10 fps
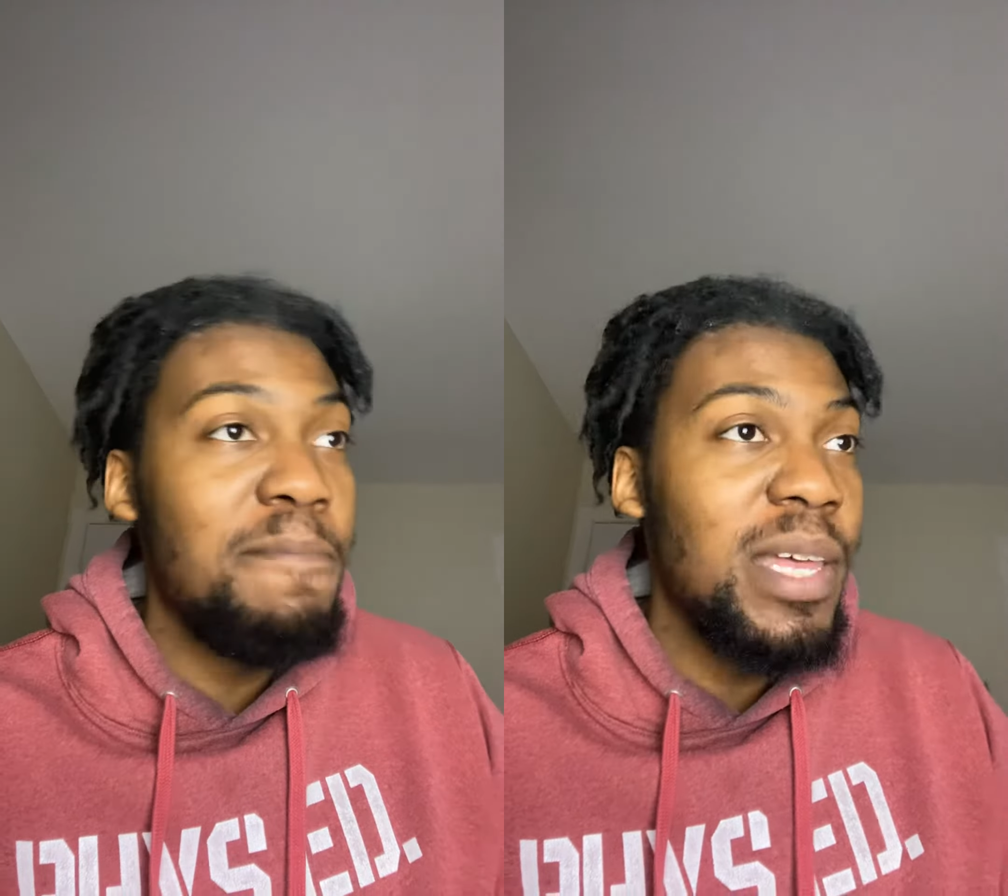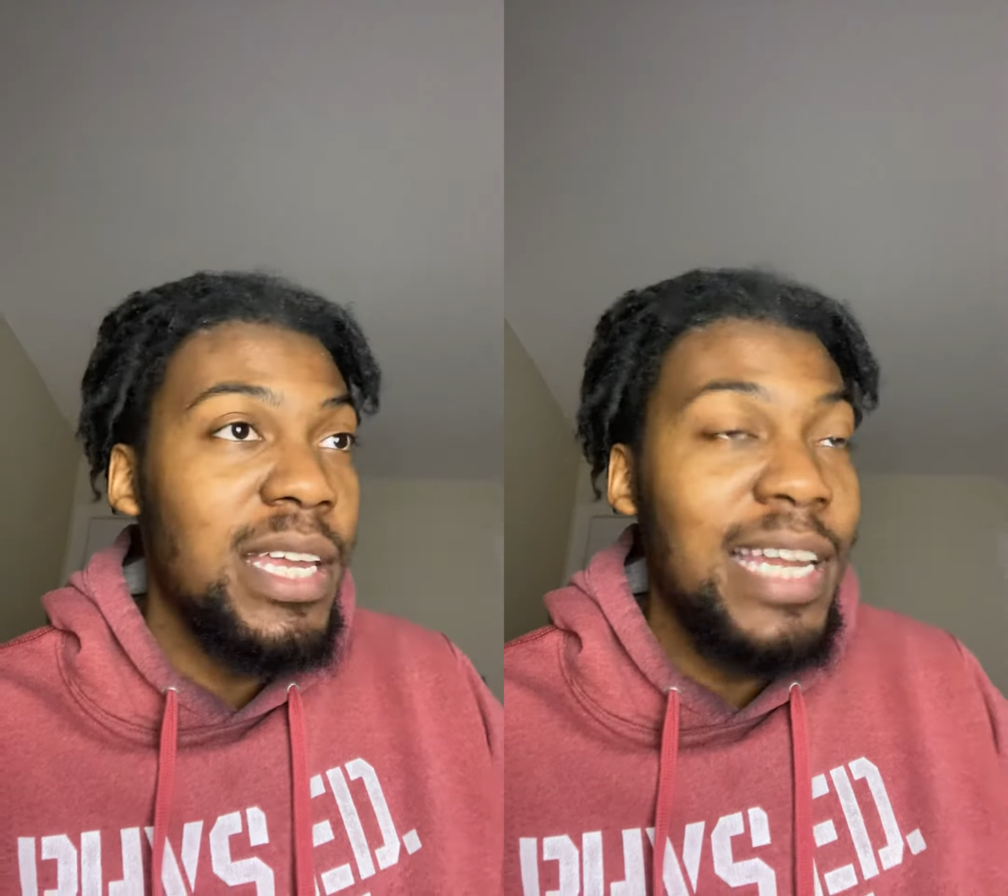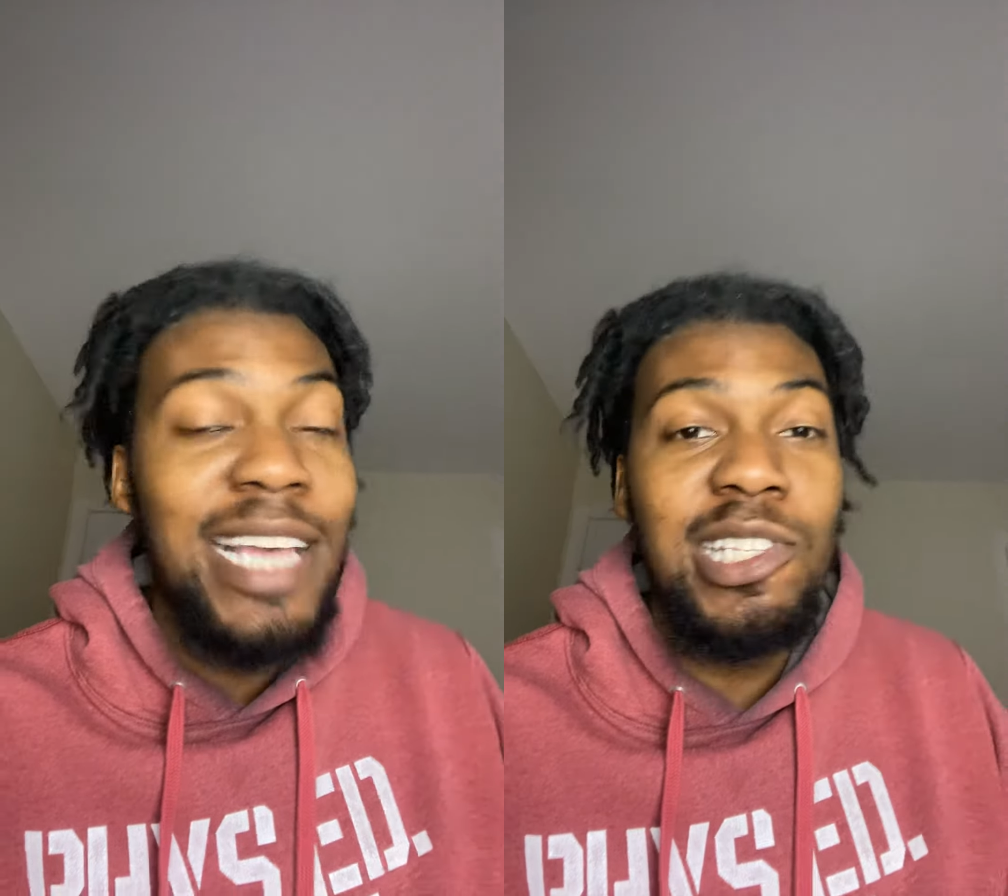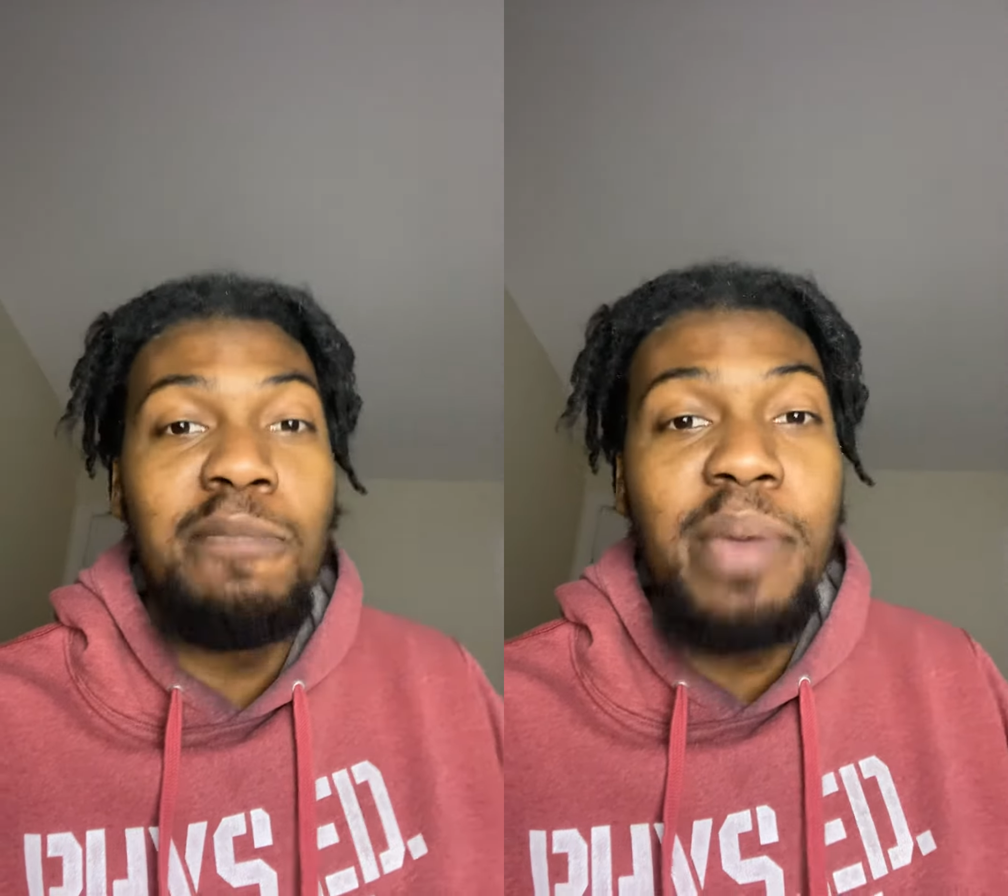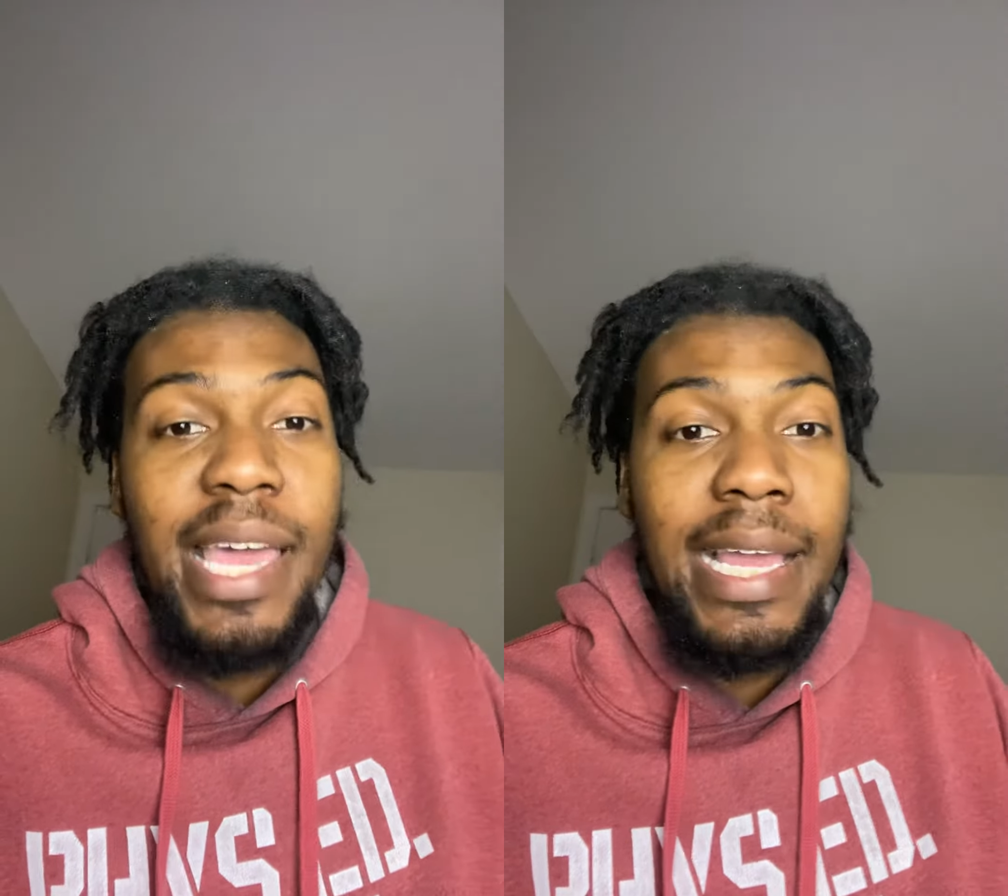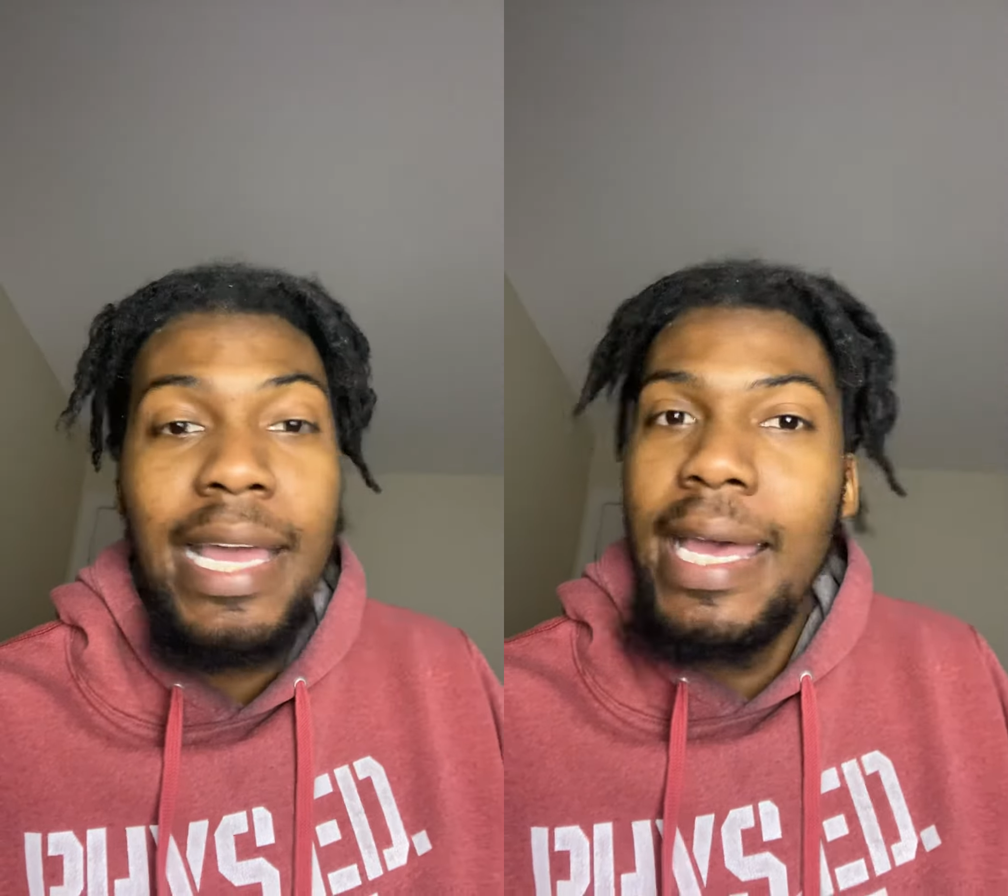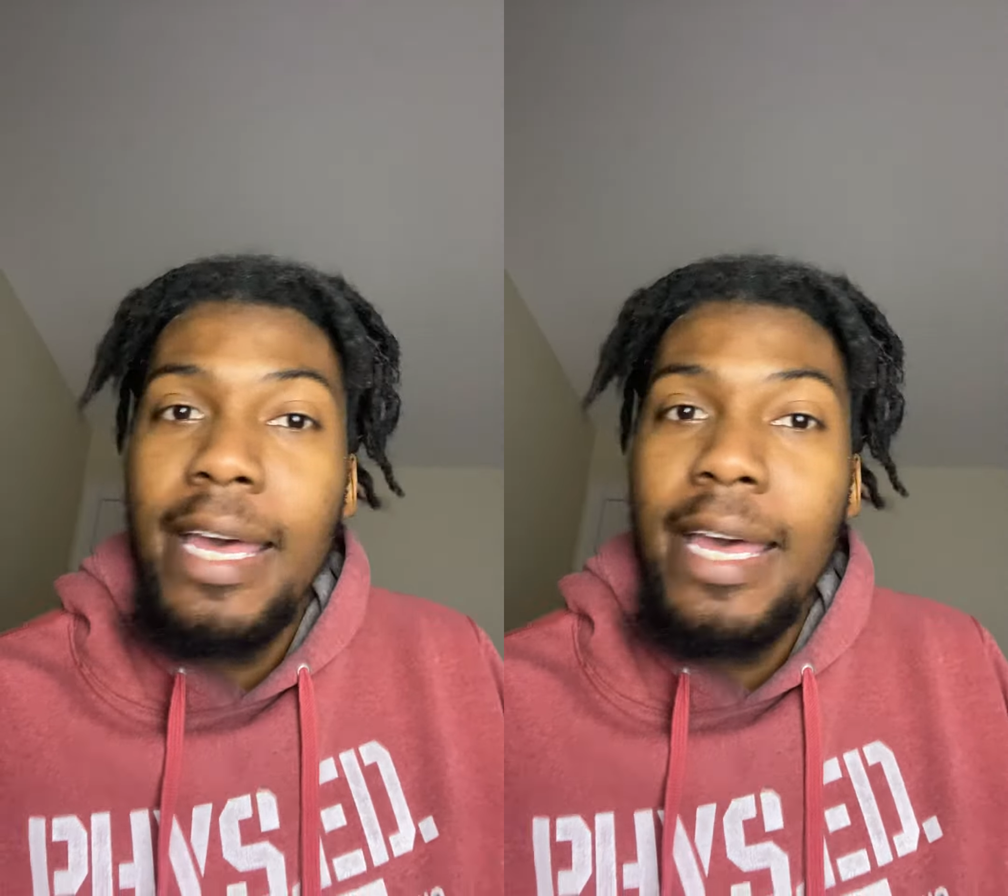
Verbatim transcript: it nice and big.